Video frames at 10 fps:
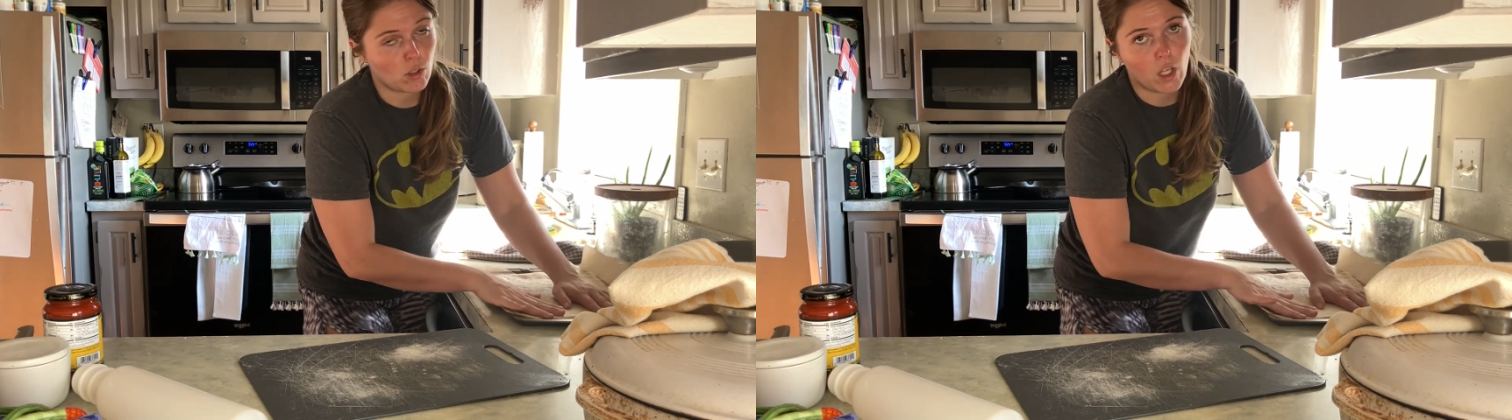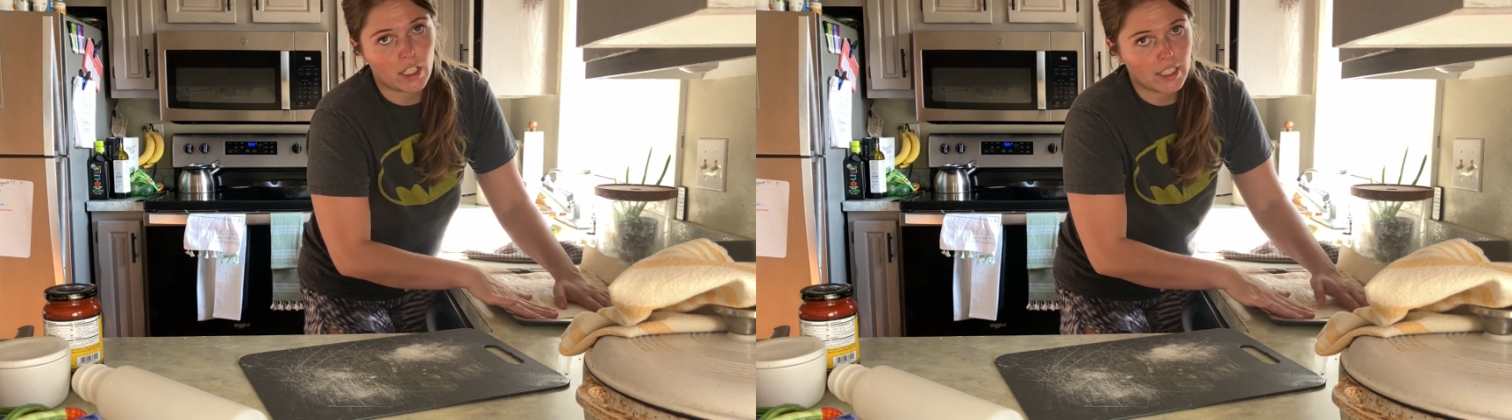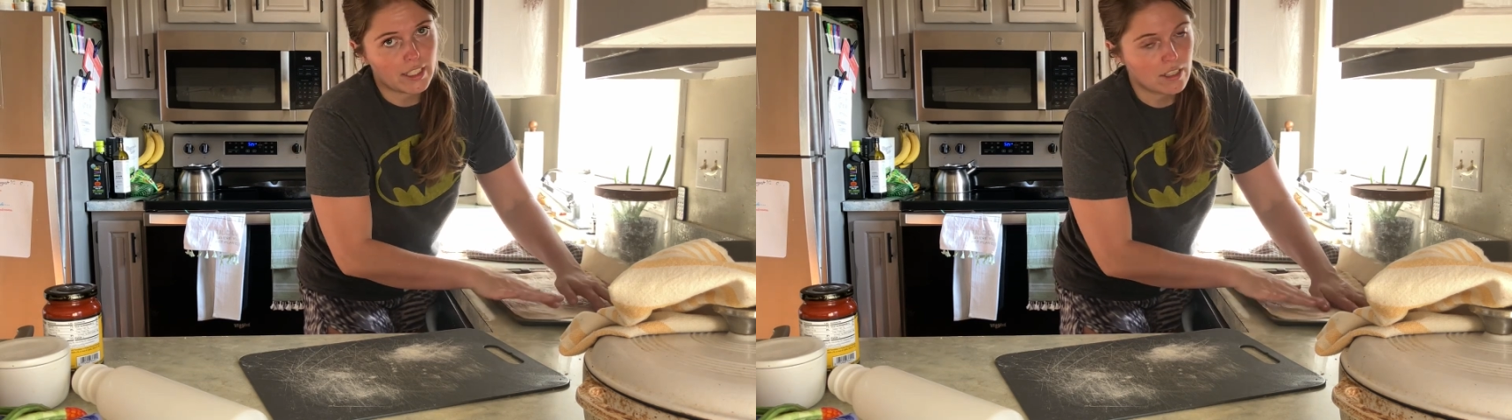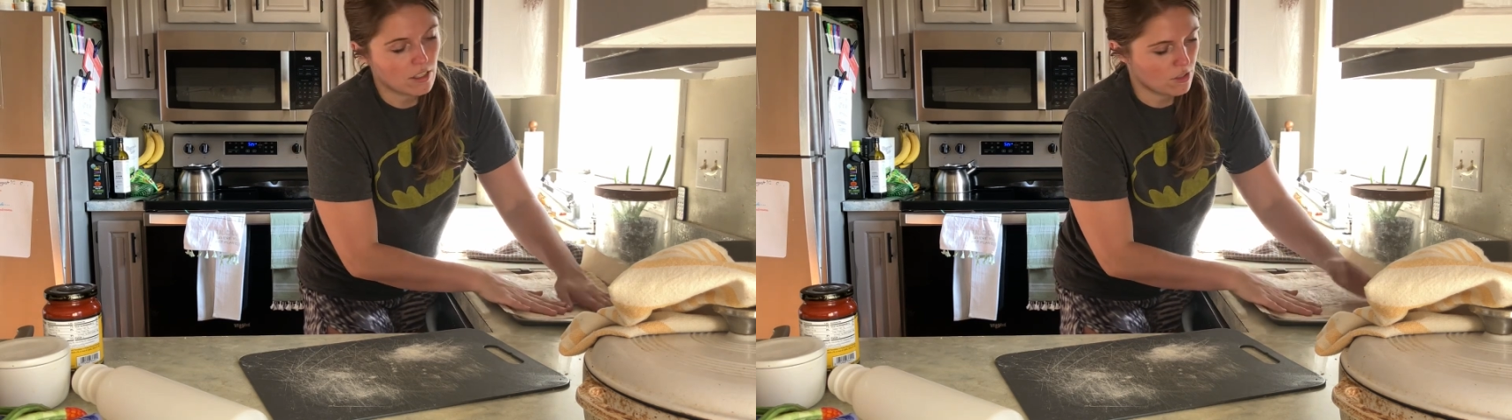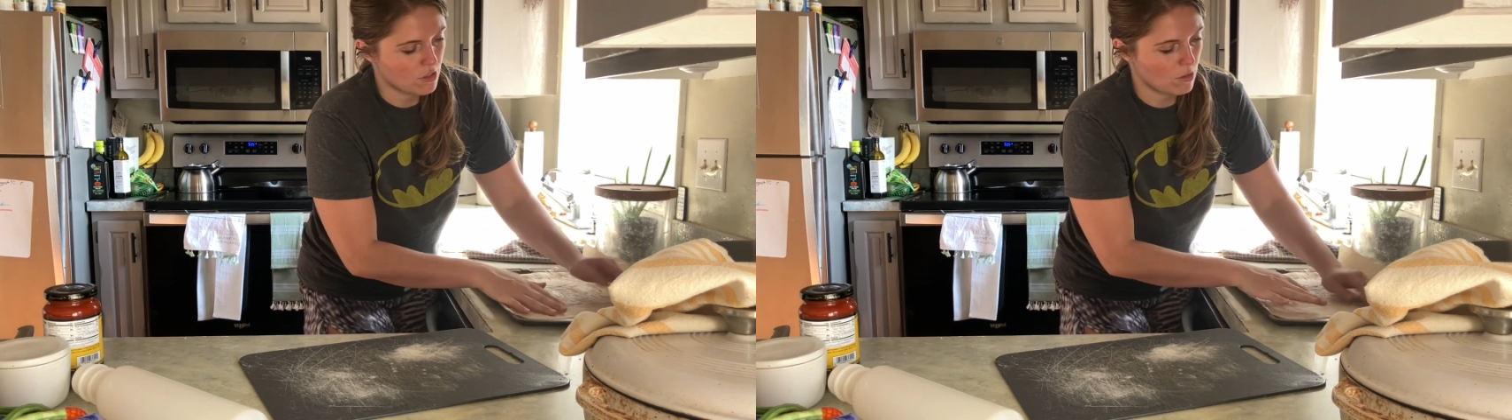longer.
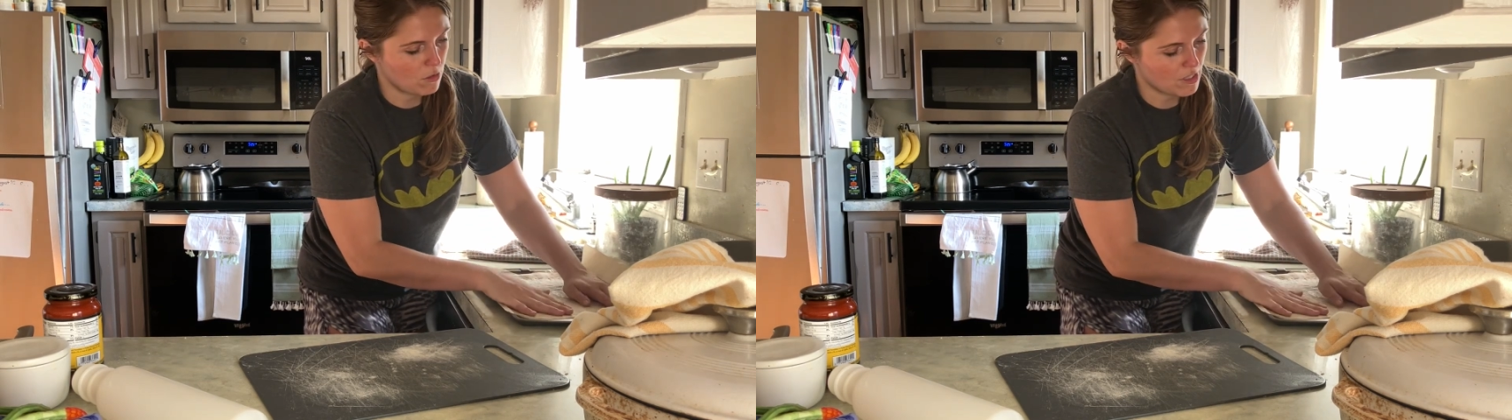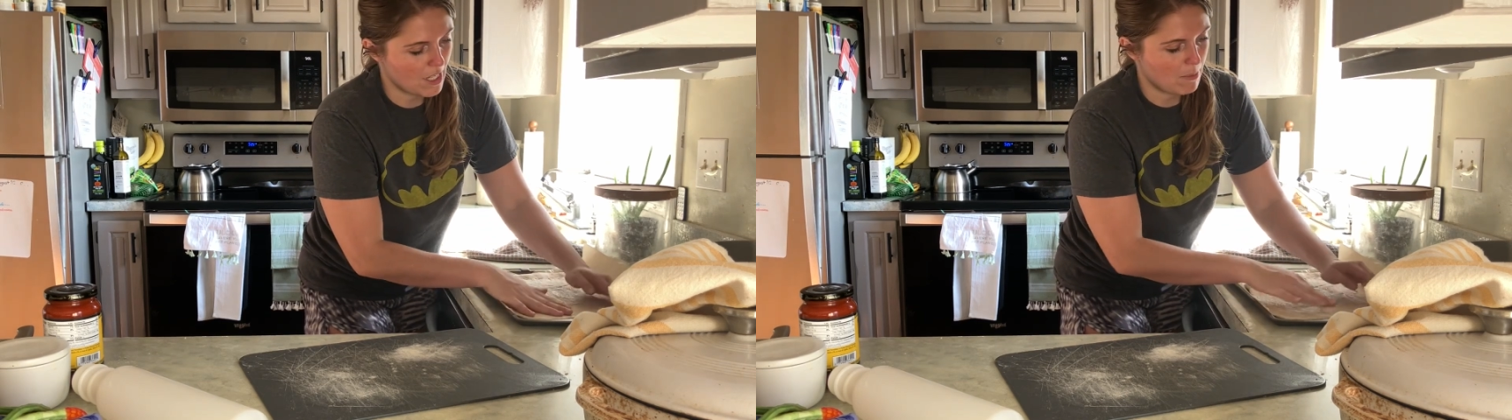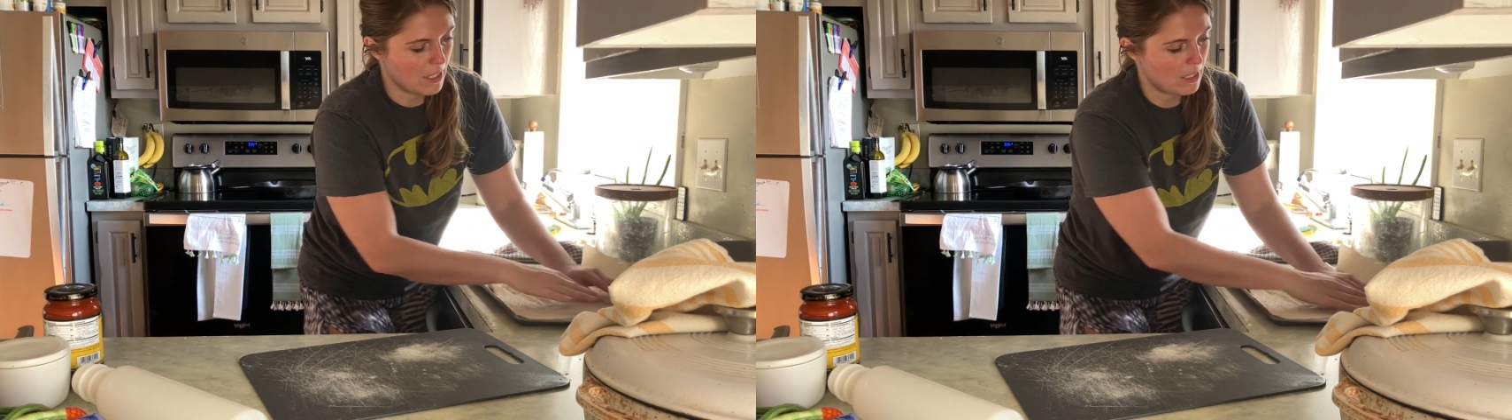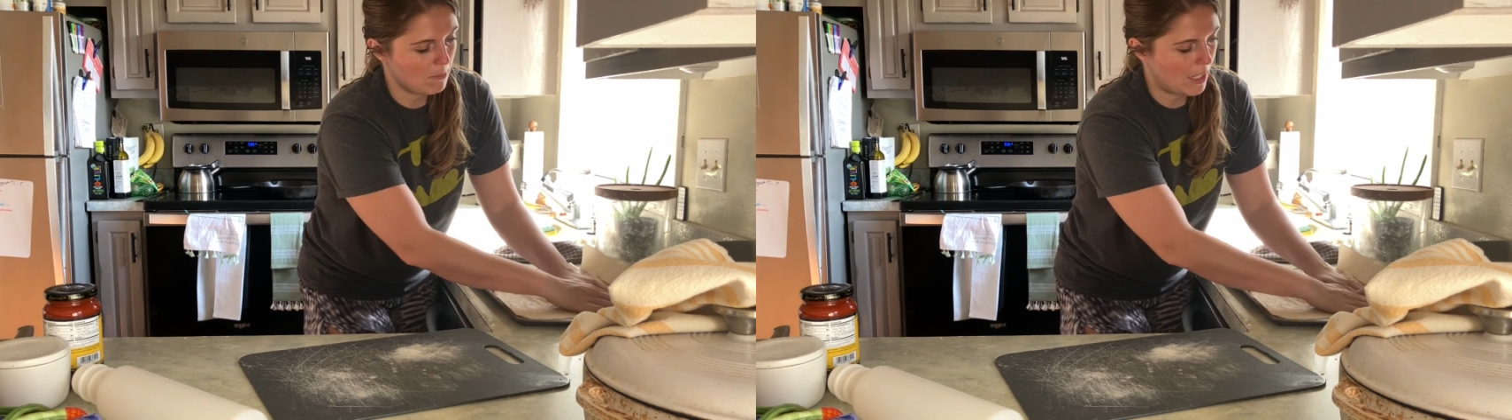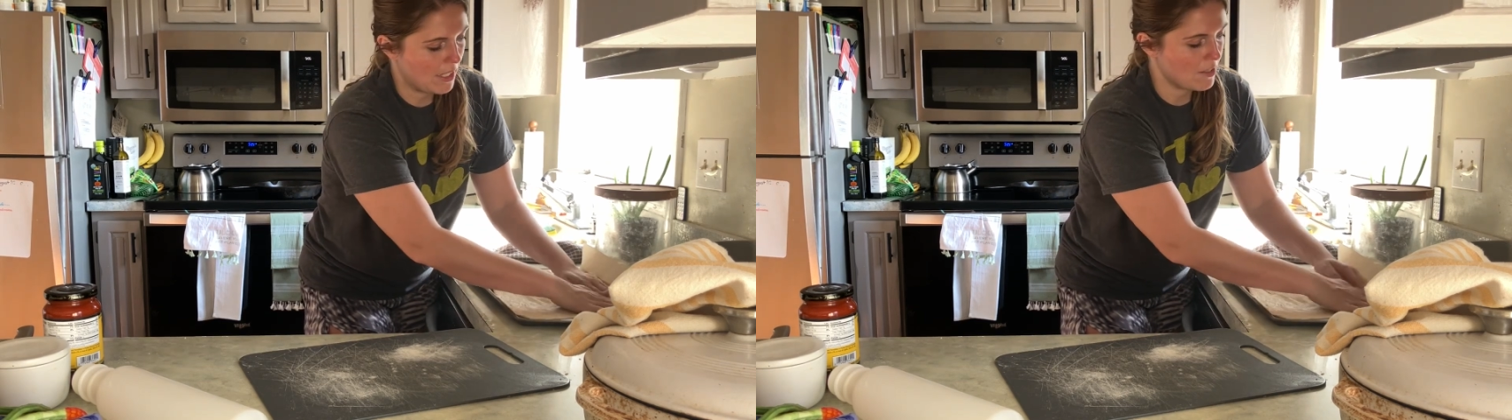So just keep that in
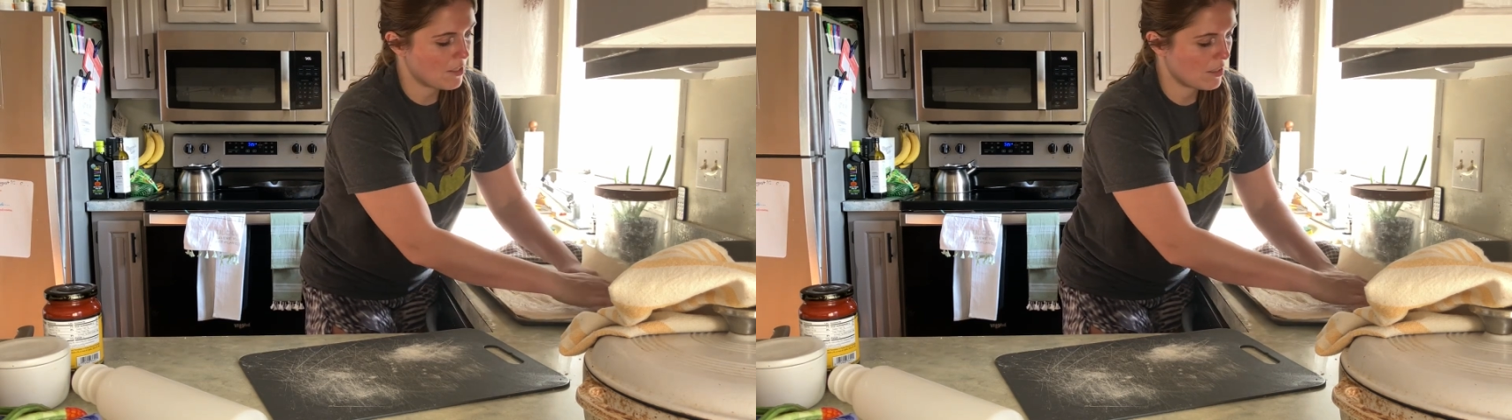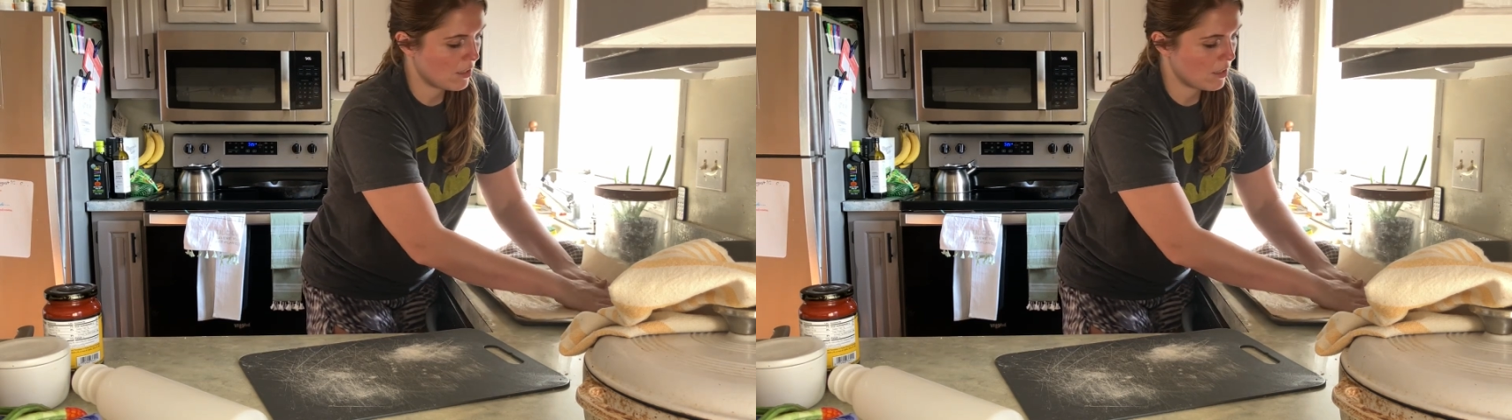mind.